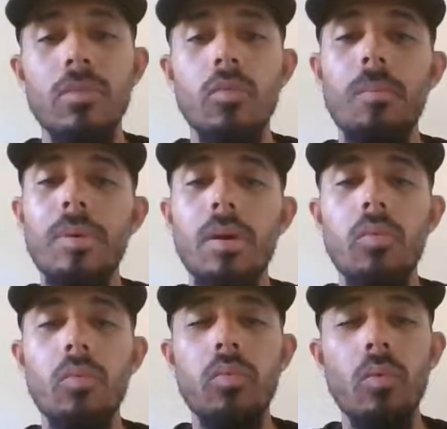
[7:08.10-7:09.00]

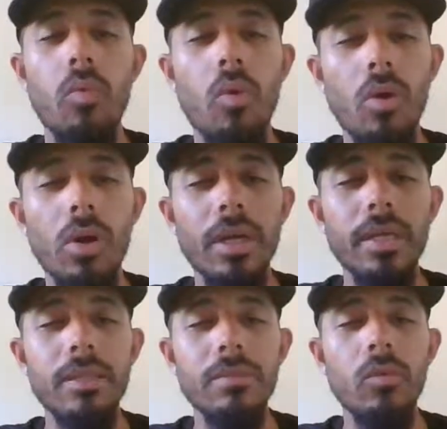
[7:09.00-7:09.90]

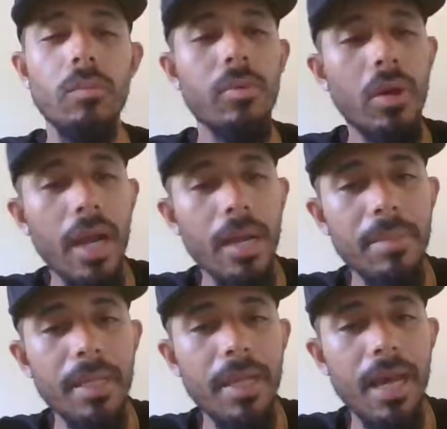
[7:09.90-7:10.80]
Warren will probably
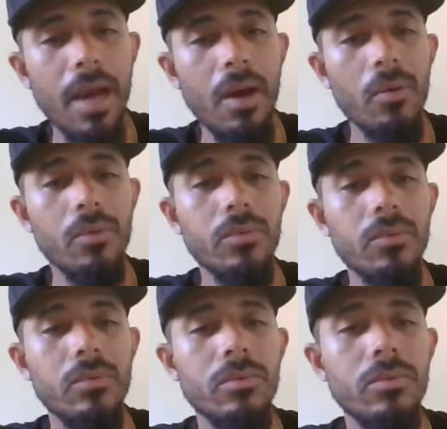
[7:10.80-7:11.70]
beat out
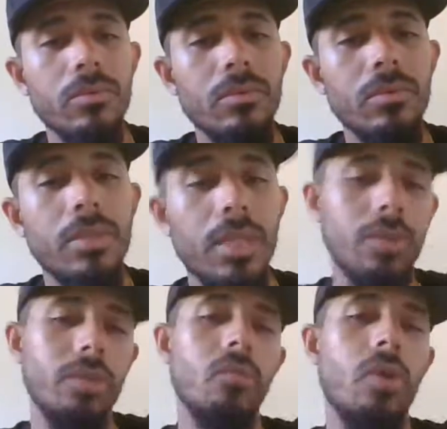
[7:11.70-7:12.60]

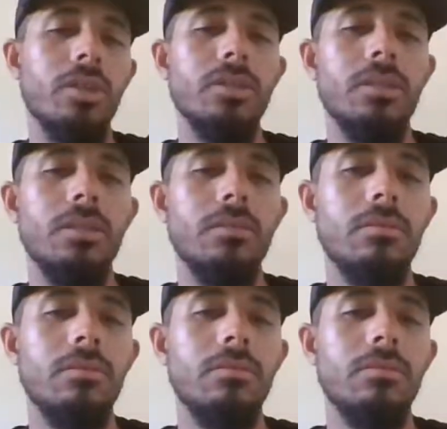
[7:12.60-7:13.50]
DeAndre Washington
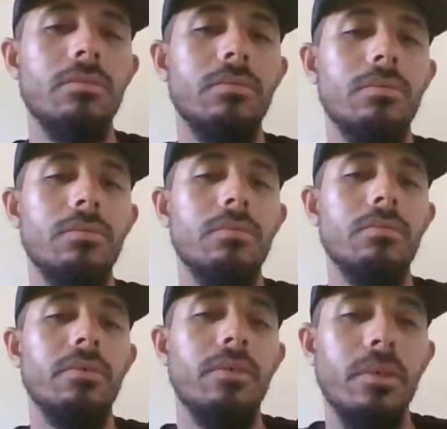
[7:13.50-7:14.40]

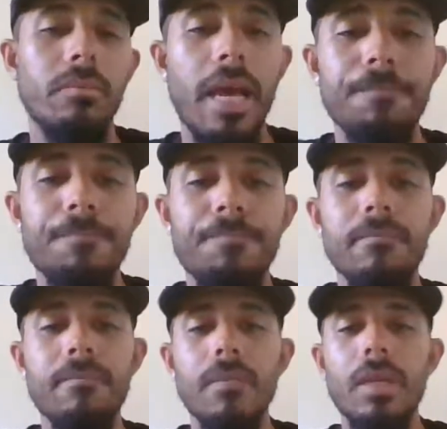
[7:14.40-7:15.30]
for third back.
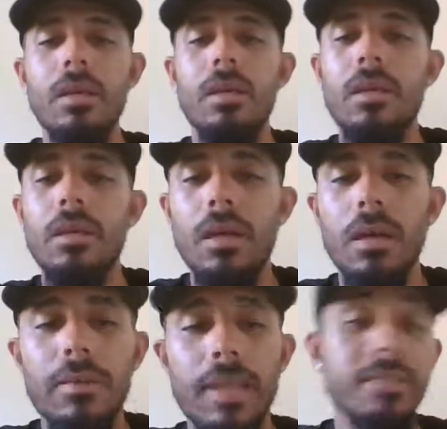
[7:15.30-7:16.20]

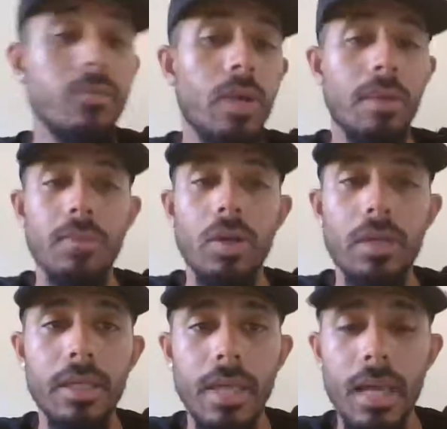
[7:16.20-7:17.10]
That's what I'm
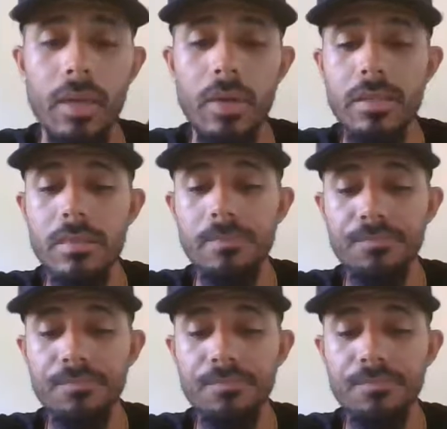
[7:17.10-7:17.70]
calling anyways.